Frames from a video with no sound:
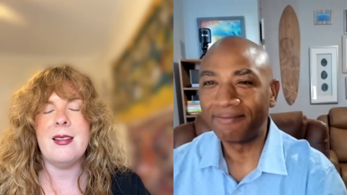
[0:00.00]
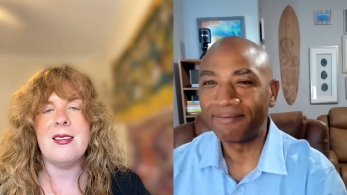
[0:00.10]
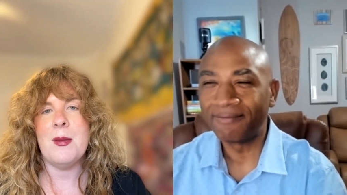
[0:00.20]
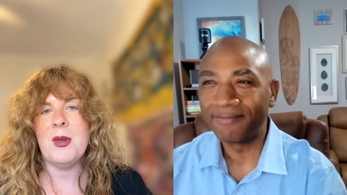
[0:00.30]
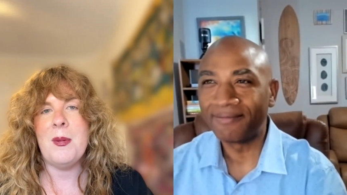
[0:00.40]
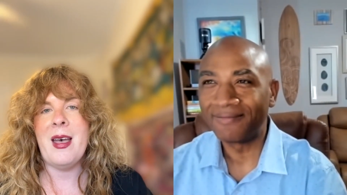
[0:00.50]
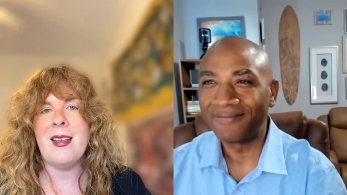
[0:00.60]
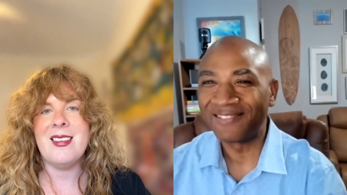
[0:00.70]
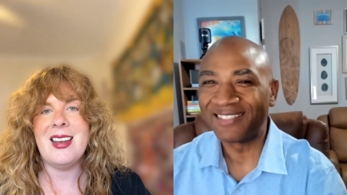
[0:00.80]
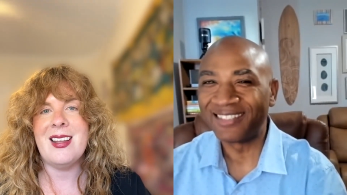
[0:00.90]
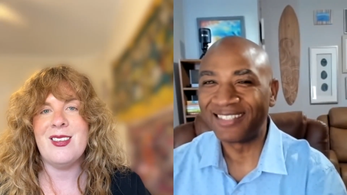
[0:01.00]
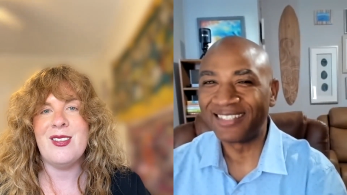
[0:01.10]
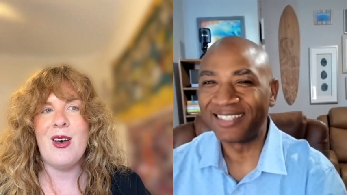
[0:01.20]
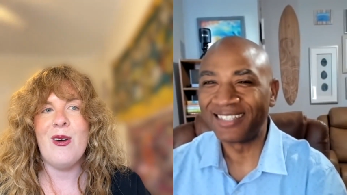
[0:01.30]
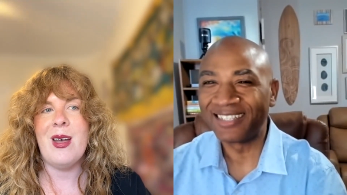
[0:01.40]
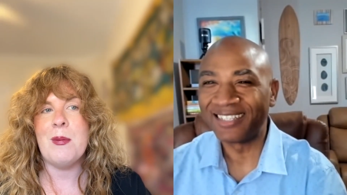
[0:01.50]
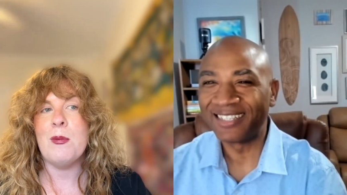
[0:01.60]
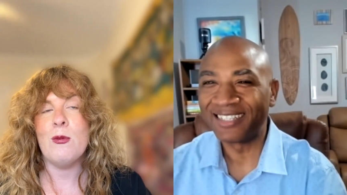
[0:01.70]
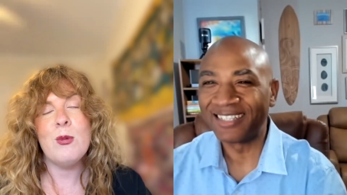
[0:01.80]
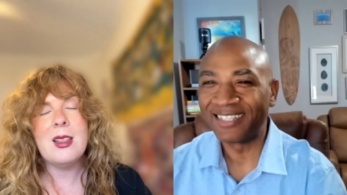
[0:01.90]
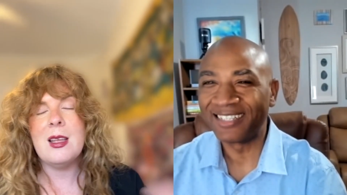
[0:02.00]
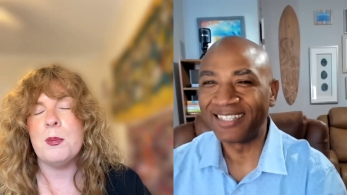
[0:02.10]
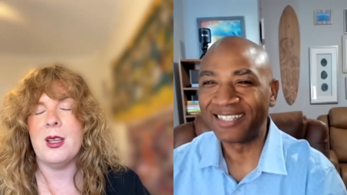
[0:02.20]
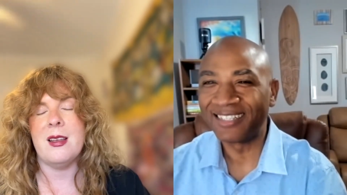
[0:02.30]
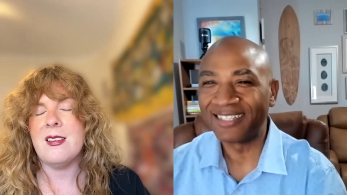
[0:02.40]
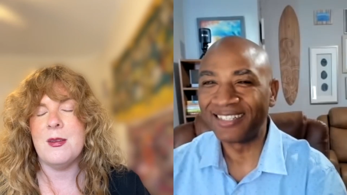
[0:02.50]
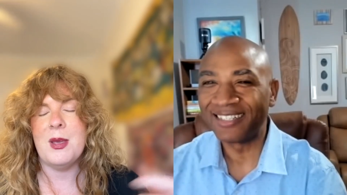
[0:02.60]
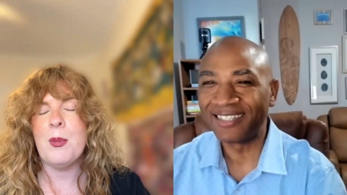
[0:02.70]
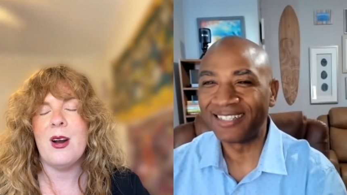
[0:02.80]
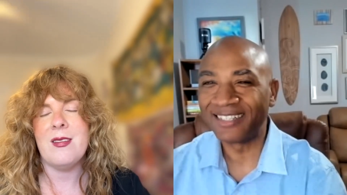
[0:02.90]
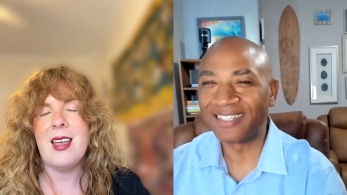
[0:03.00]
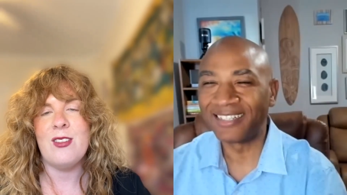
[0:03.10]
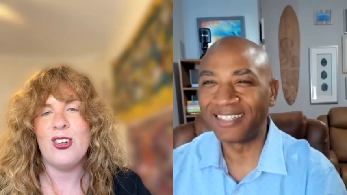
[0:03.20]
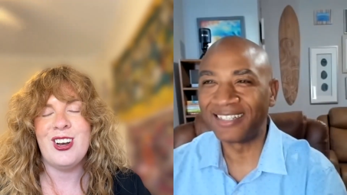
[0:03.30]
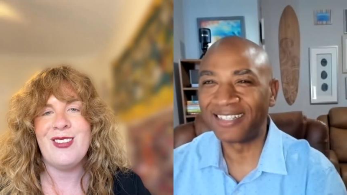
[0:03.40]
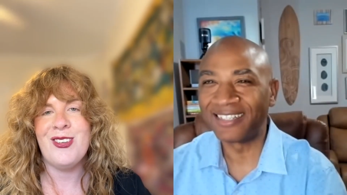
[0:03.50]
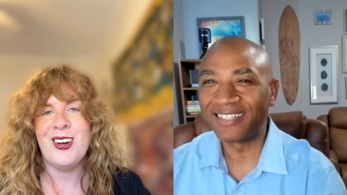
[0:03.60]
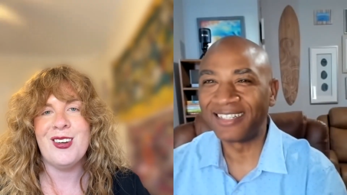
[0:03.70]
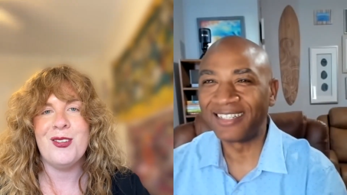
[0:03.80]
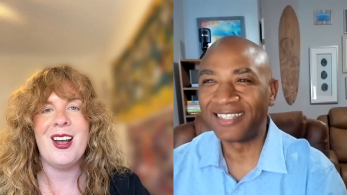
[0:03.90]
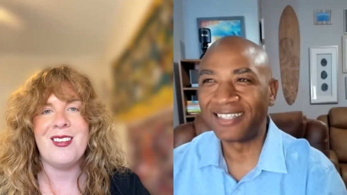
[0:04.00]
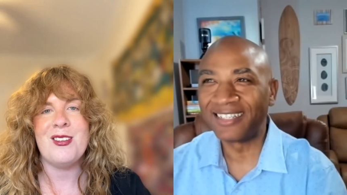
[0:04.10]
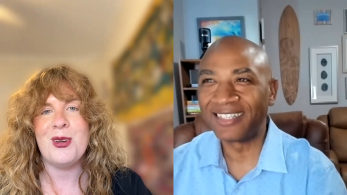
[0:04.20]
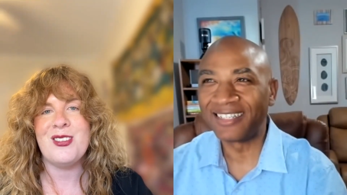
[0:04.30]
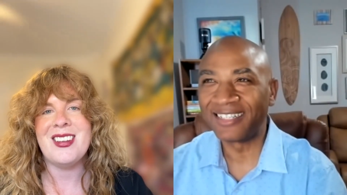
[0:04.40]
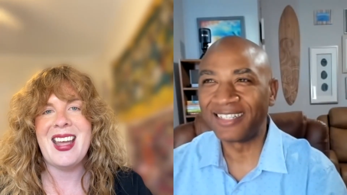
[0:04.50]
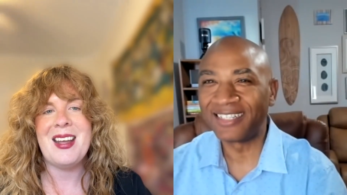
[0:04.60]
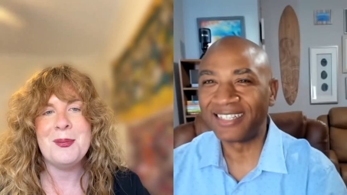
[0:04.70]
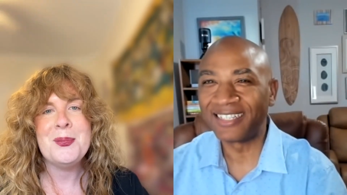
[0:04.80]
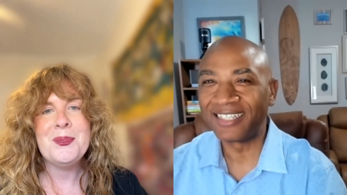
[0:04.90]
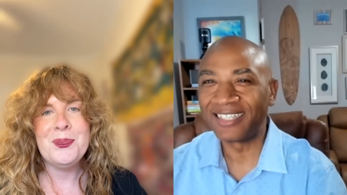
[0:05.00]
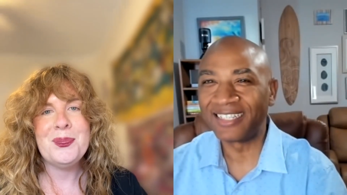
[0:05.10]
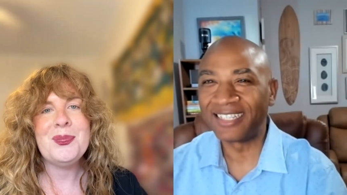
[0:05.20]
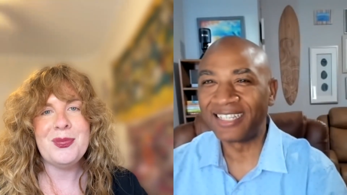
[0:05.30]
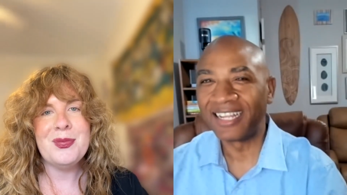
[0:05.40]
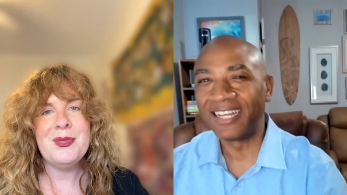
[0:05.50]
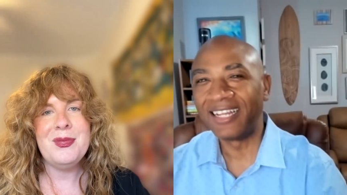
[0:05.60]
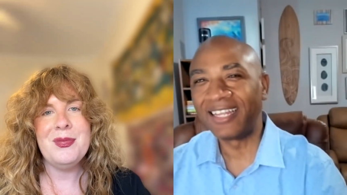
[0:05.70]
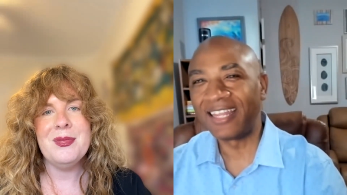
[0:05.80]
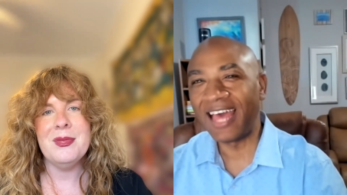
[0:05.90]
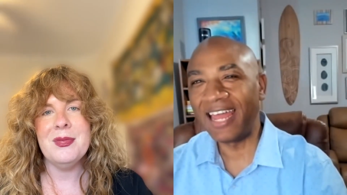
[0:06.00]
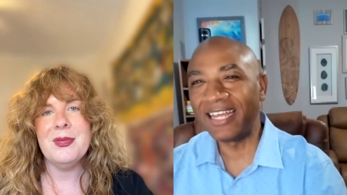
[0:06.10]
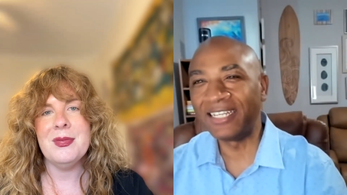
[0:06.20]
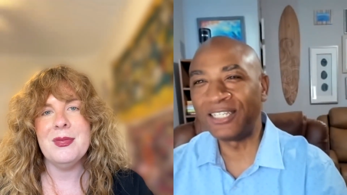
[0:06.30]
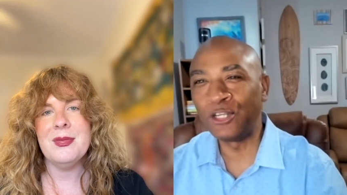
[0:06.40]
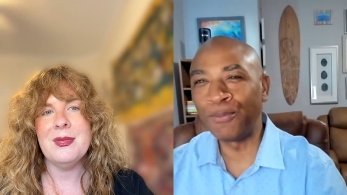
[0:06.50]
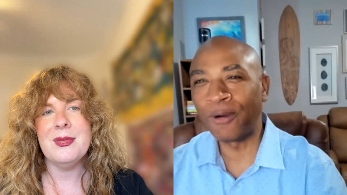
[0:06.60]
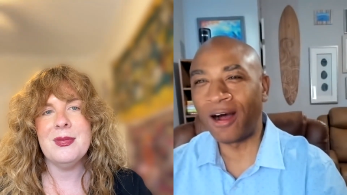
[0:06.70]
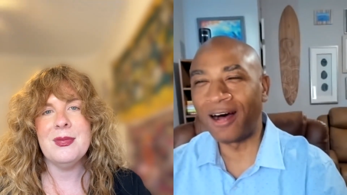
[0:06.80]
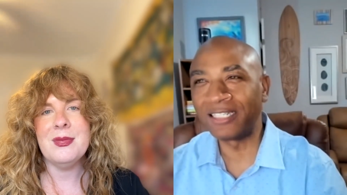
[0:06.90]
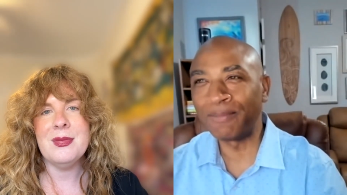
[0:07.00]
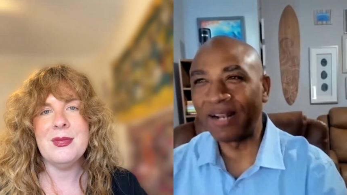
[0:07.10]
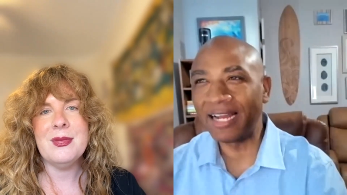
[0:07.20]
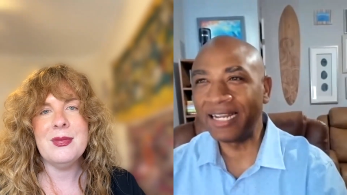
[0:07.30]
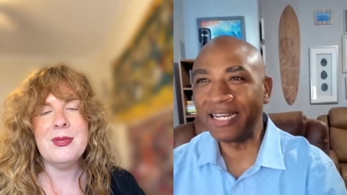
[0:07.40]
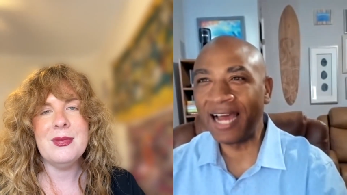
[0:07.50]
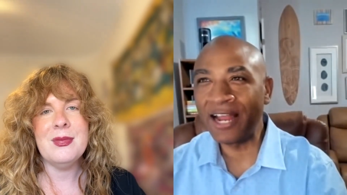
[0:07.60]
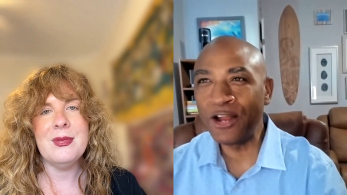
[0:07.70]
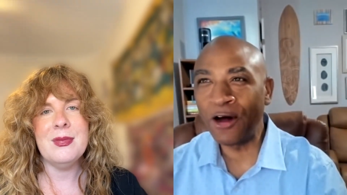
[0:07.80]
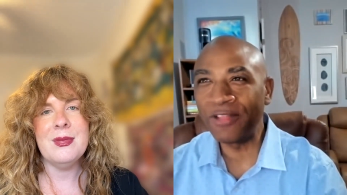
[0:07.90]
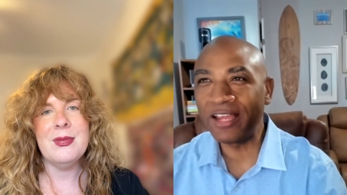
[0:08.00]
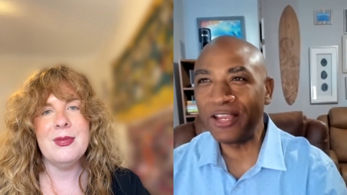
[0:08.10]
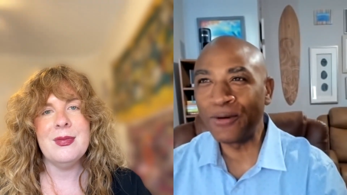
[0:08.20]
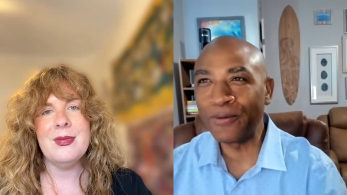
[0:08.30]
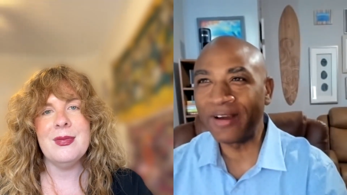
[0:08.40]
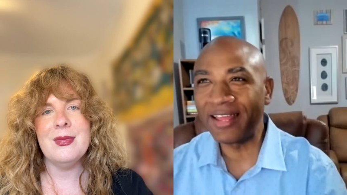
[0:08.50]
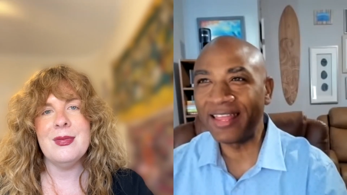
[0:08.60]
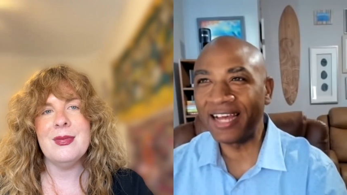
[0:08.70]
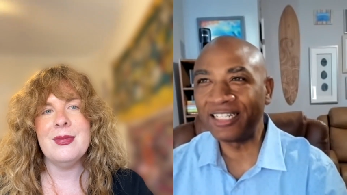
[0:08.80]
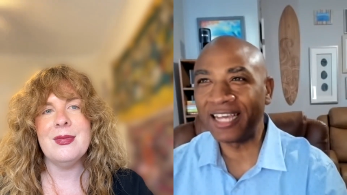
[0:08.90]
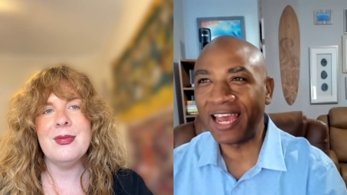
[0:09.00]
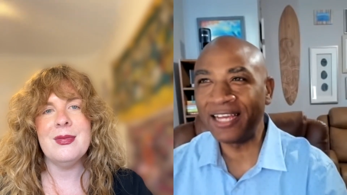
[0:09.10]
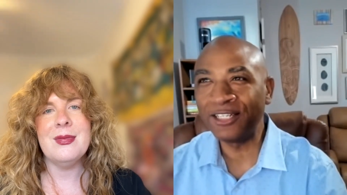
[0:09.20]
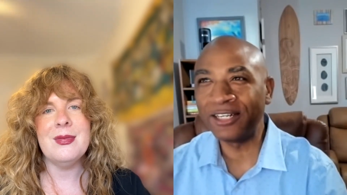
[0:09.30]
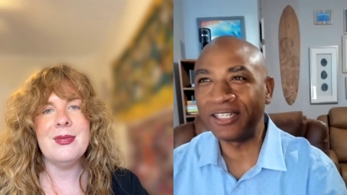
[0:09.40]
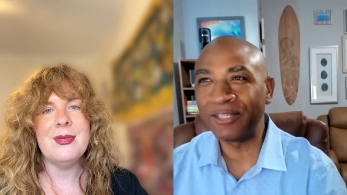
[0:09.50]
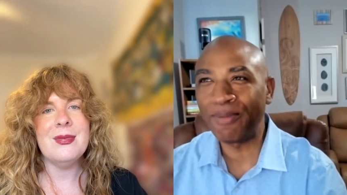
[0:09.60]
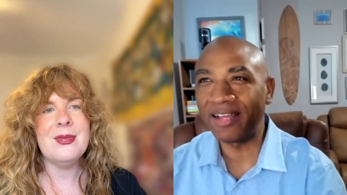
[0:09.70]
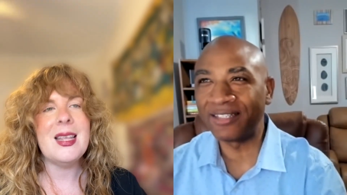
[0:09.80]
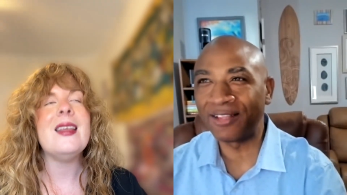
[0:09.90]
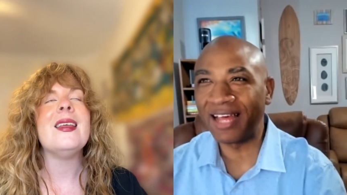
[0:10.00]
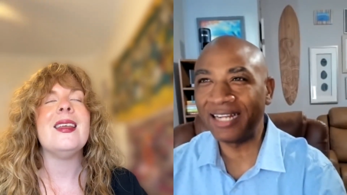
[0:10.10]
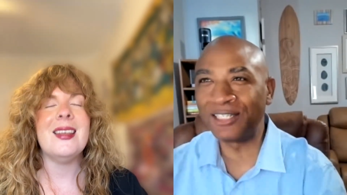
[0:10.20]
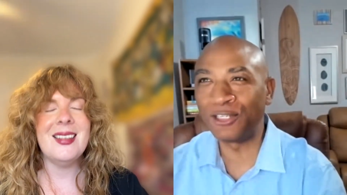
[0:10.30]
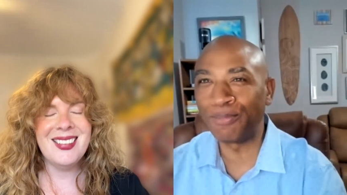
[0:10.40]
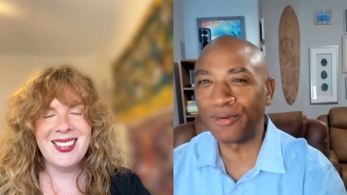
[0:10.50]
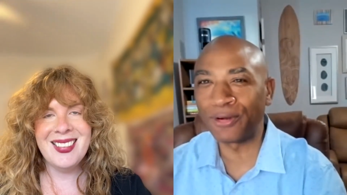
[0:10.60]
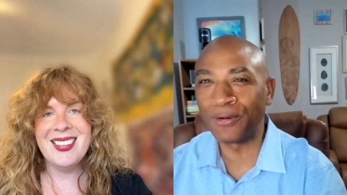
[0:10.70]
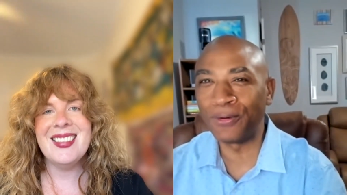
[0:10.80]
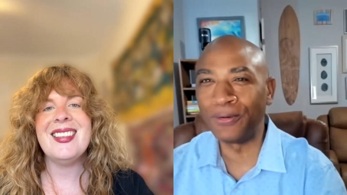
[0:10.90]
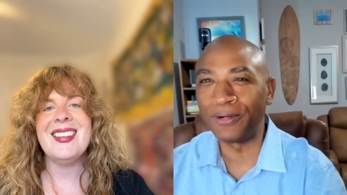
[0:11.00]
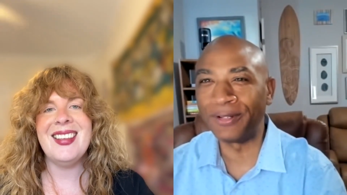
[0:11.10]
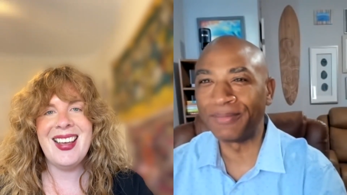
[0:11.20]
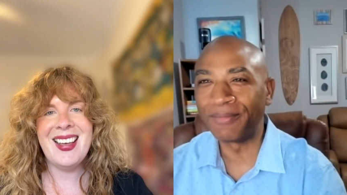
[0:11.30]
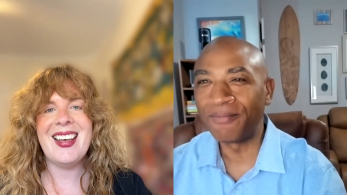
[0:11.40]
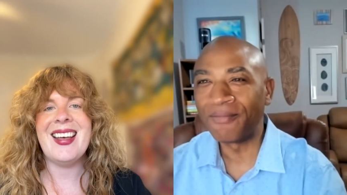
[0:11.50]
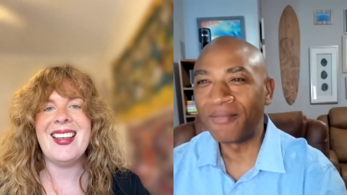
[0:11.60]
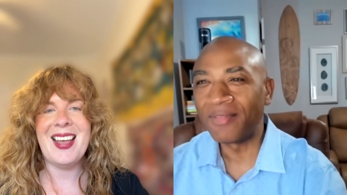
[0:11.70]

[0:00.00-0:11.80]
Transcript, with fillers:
Speaker 1: in some capacity. So I'm really pleased to be a part of that journey for, for customers today.
Speaker 2: That is super awesome. And I did not know that you were in the education space. So that's super cool. Yeah,